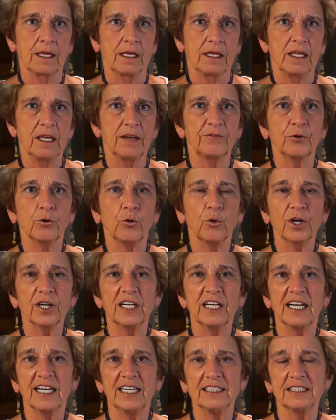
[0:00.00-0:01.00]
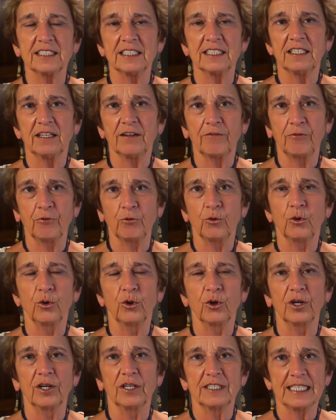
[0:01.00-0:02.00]
You have to organize it
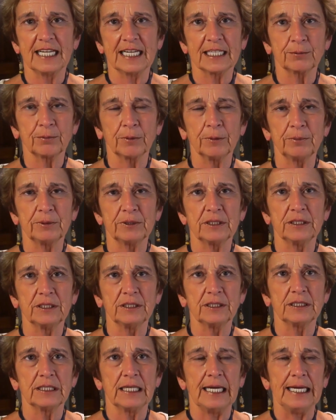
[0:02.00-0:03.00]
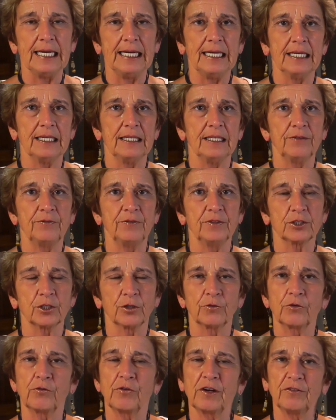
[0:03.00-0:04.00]
for tax purposes, and if it's
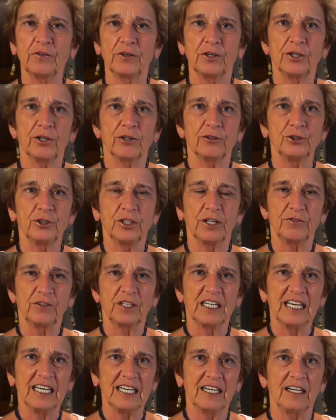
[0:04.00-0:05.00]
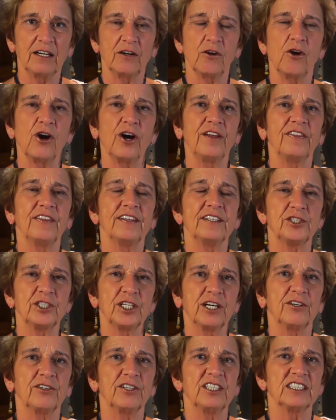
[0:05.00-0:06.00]
over $500, you have to get it on the
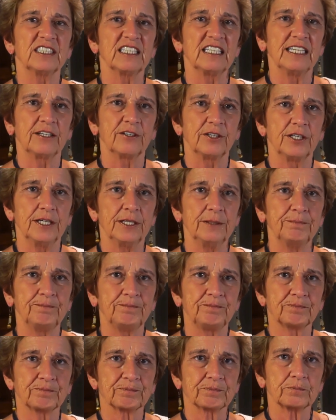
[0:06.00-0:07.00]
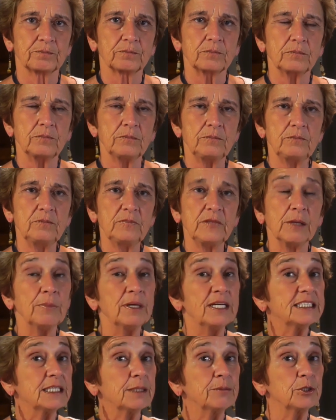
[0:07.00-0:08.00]
charity's letterhead. By
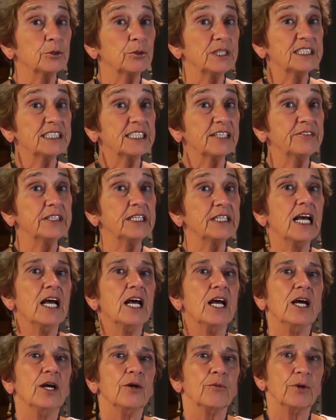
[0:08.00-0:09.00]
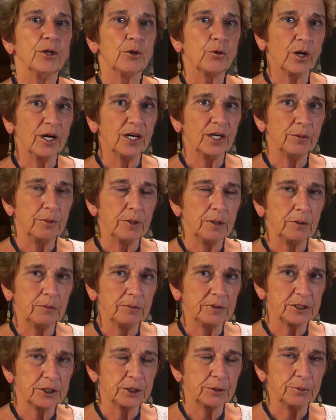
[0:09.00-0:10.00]
December 27th, required minimum
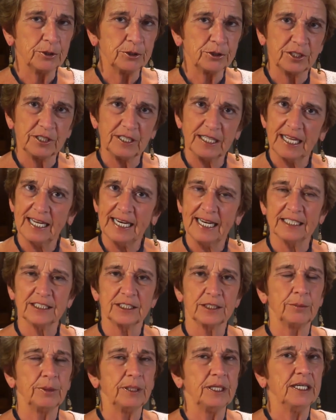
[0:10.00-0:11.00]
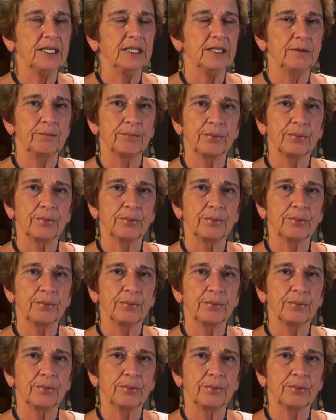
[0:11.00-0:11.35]
distribution, that has to be in,